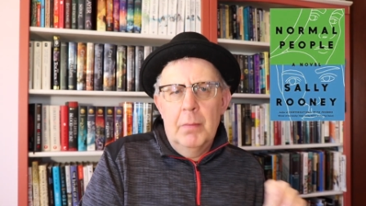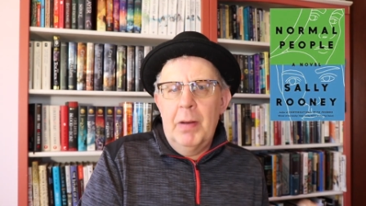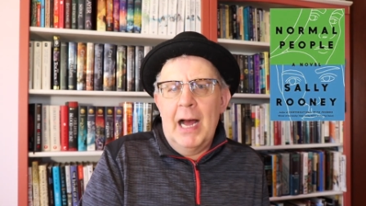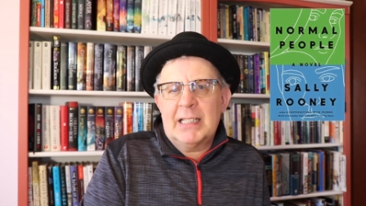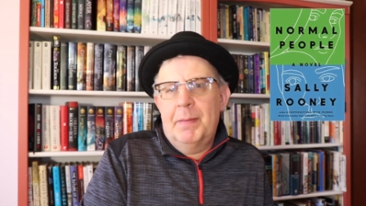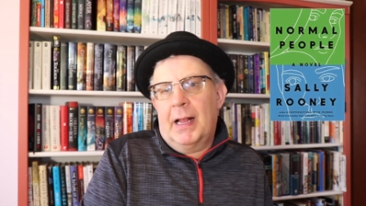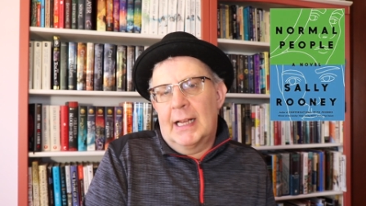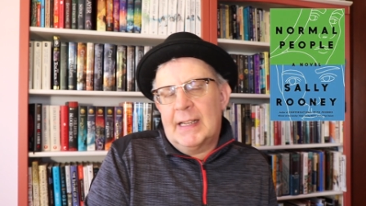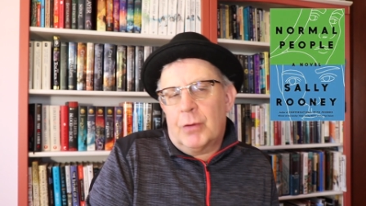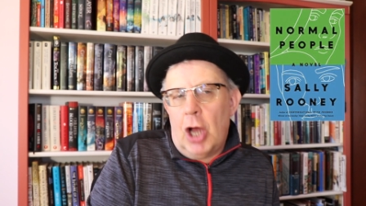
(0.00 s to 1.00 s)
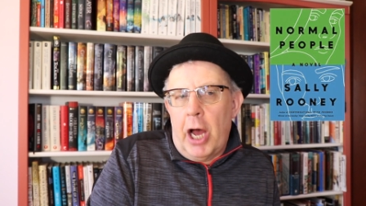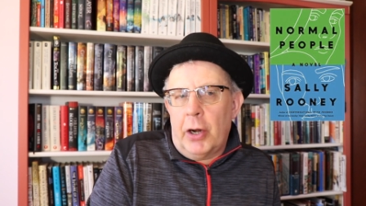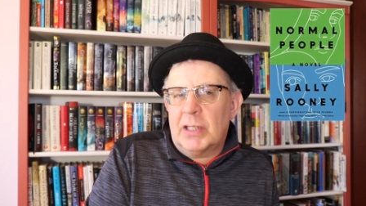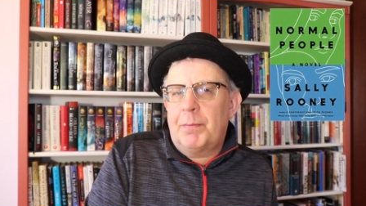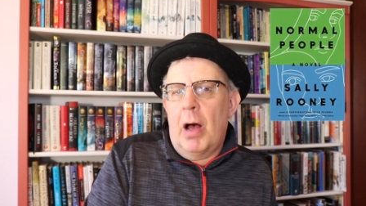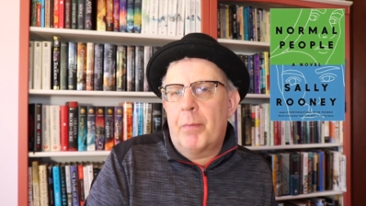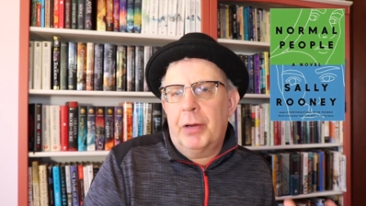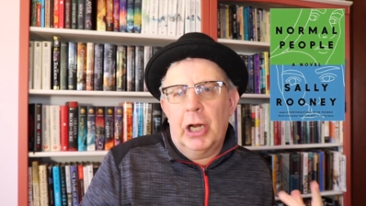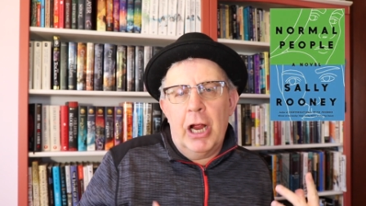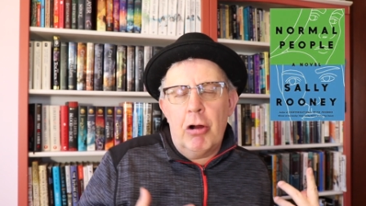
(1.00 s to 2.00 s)
But because of Connell's
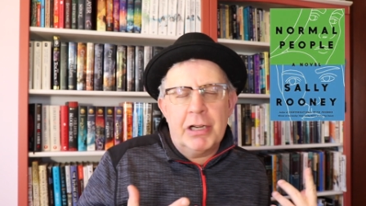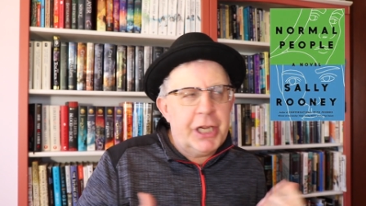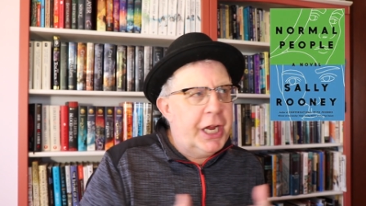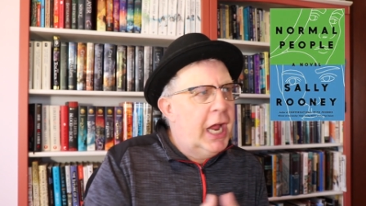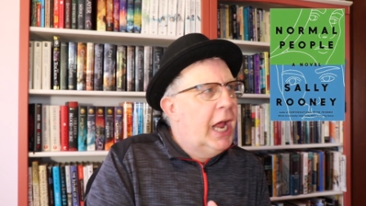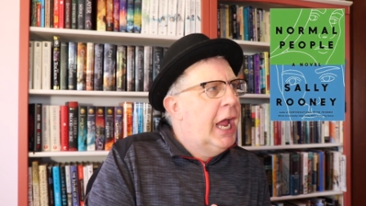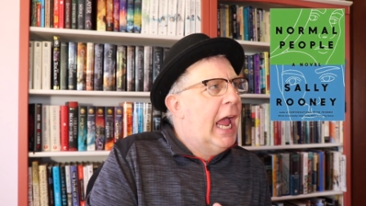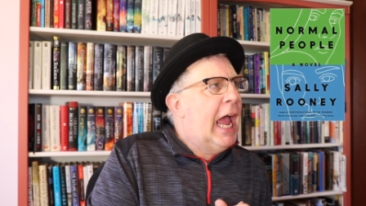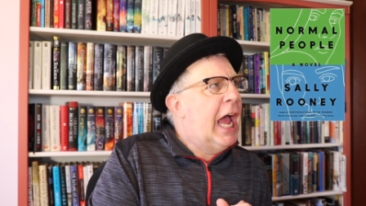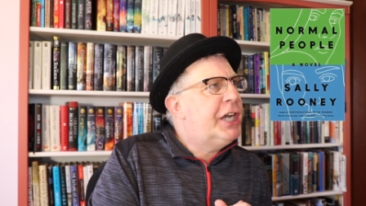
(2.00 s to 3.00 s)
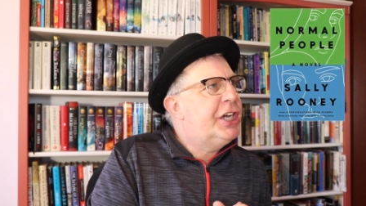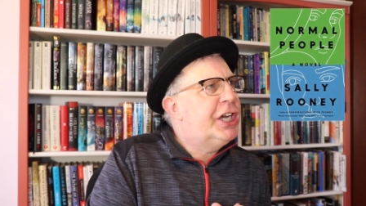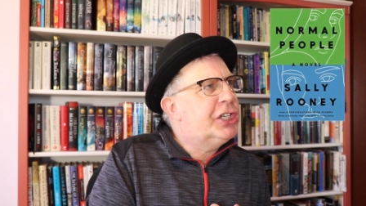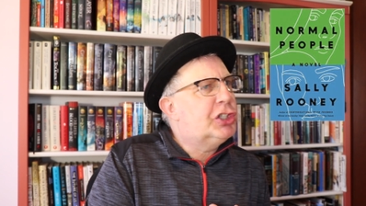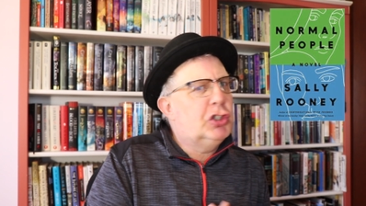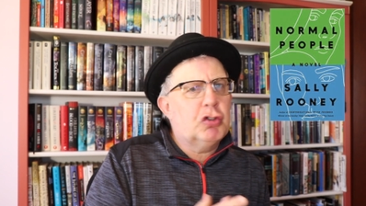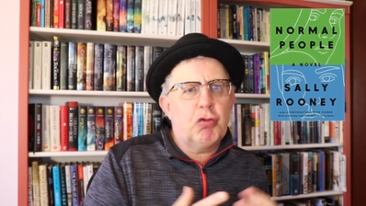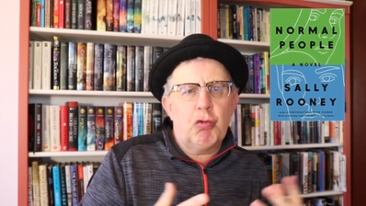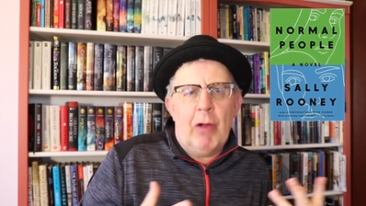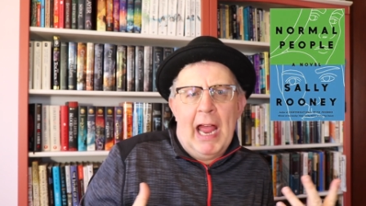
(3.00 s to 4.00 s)
popularity and his
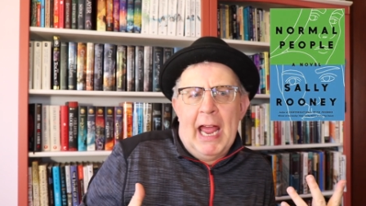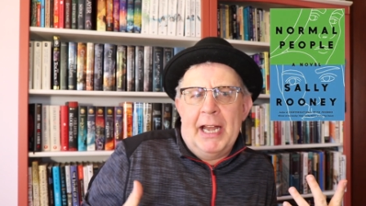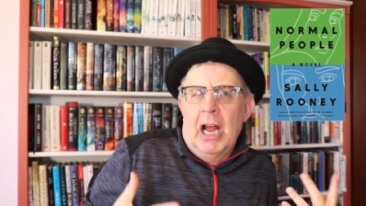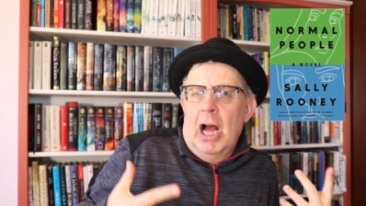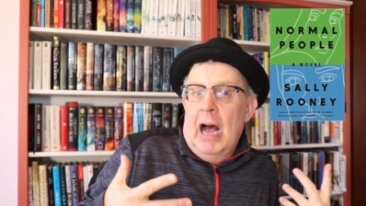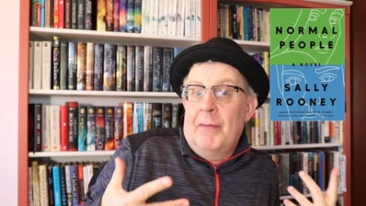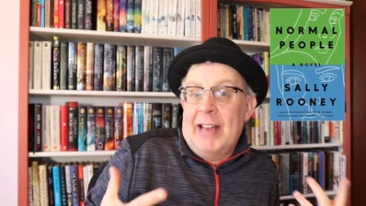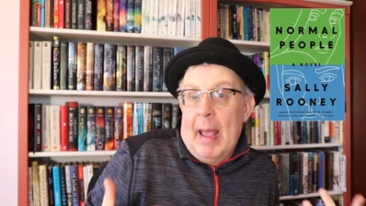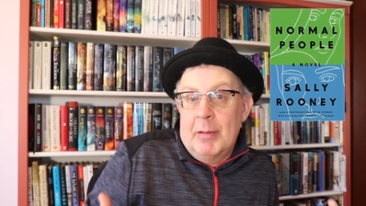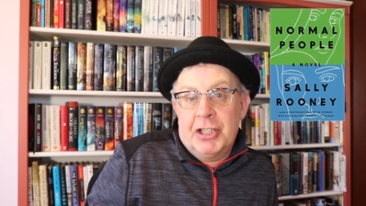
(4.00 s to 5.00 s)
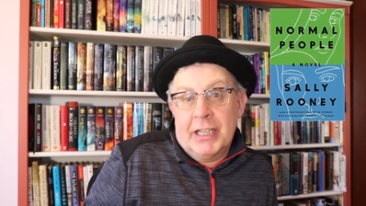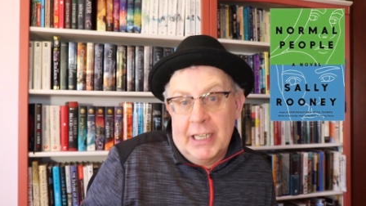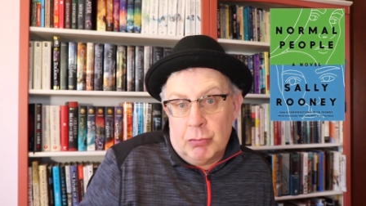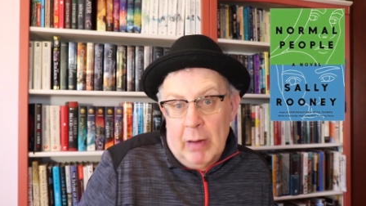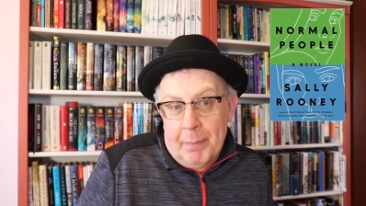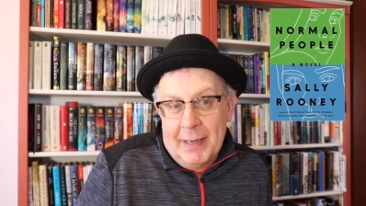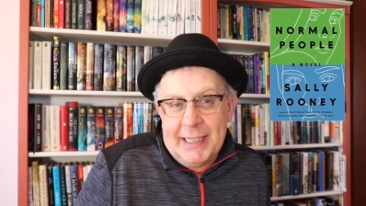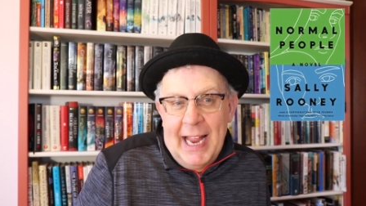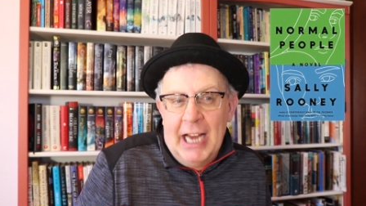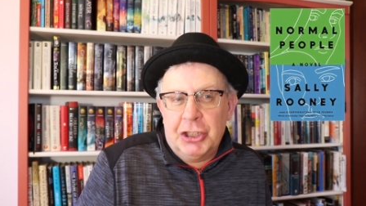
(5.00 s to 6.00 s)
dread of damaging his
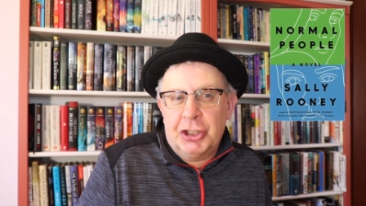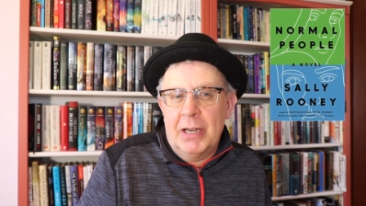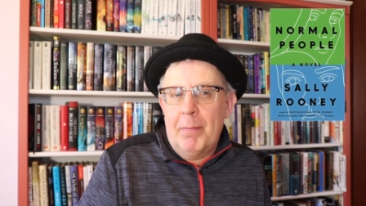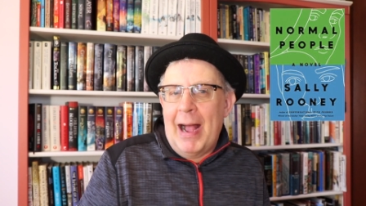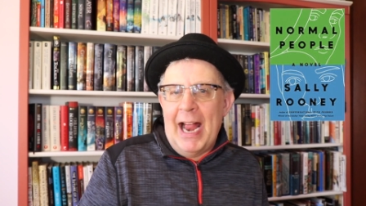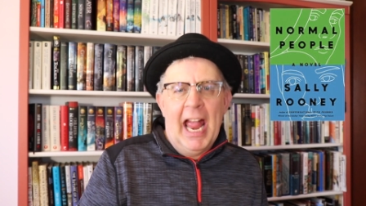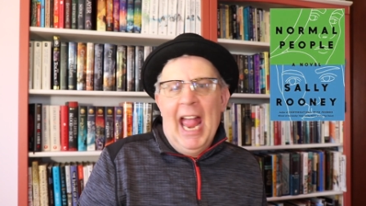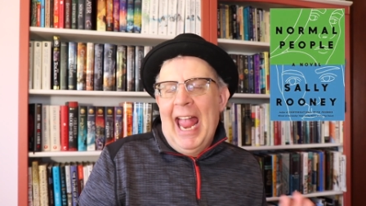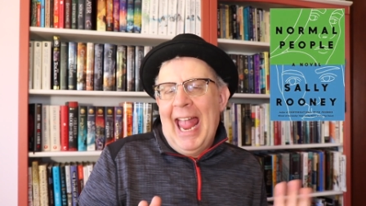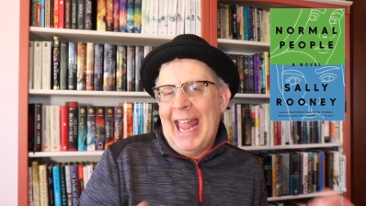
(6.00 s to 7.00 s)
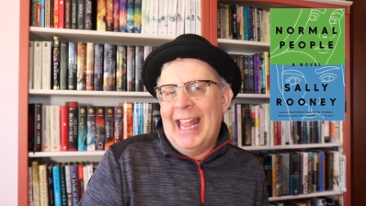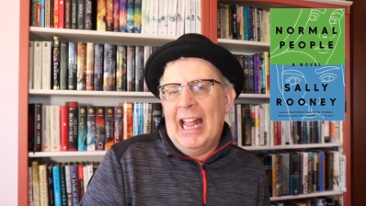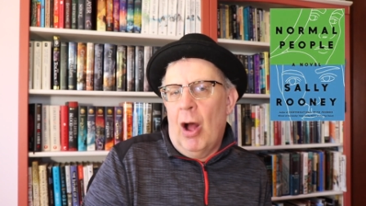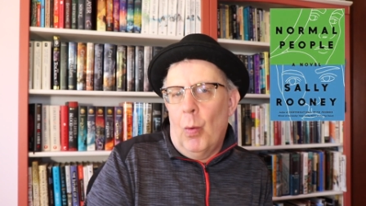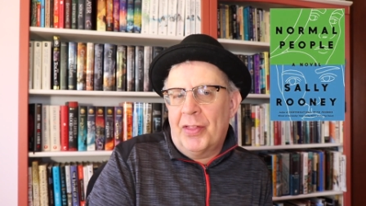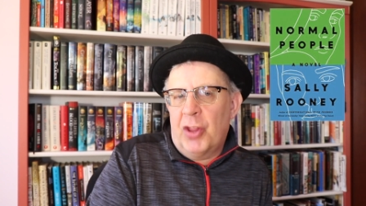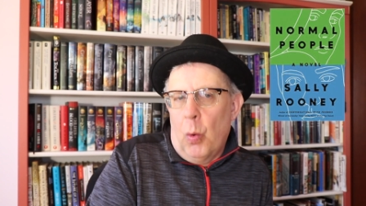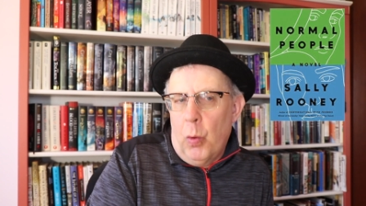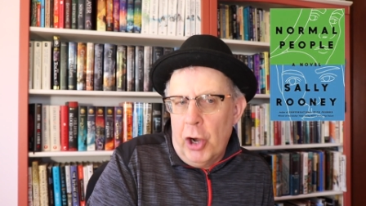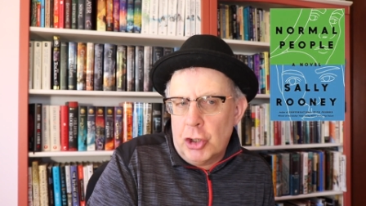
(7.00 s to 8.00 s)
reputation by hanging out with
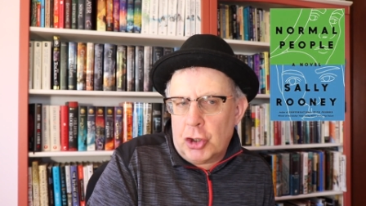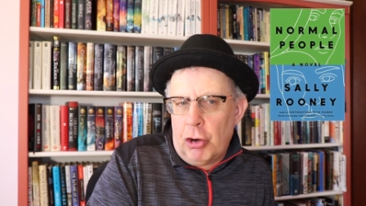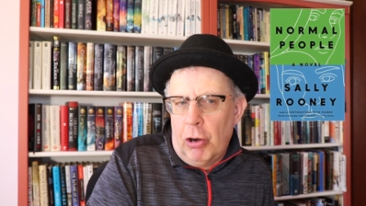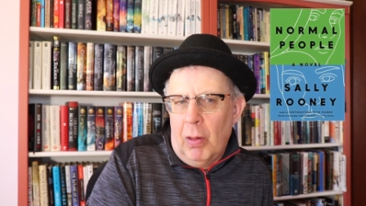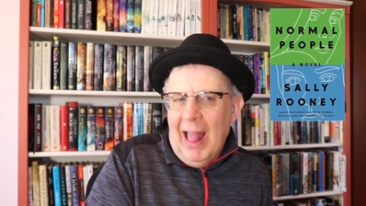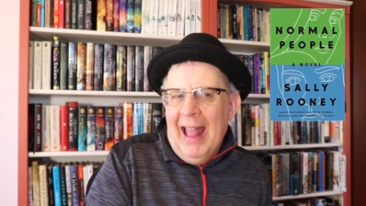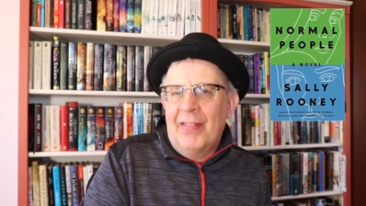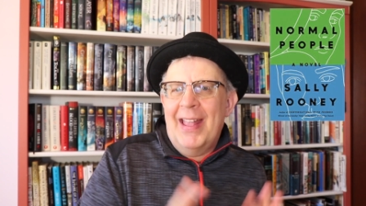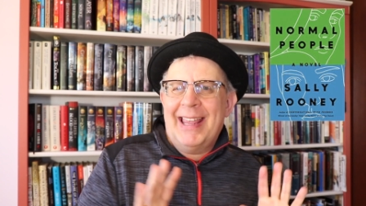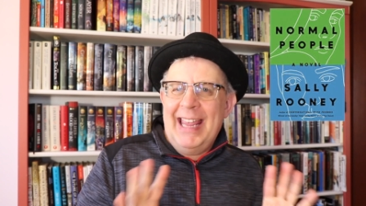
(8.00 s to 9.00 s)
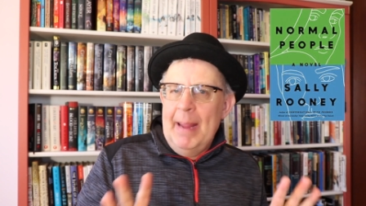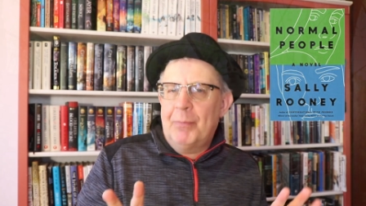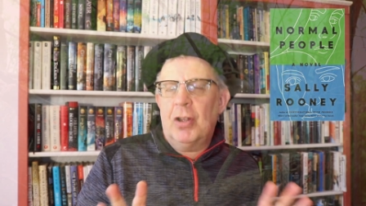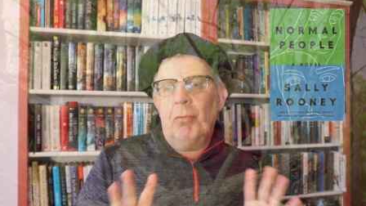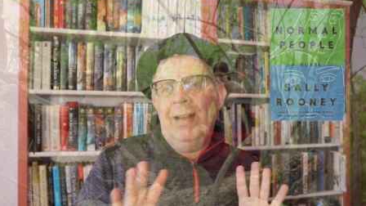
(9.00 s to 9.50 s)
the weird girl, they keep their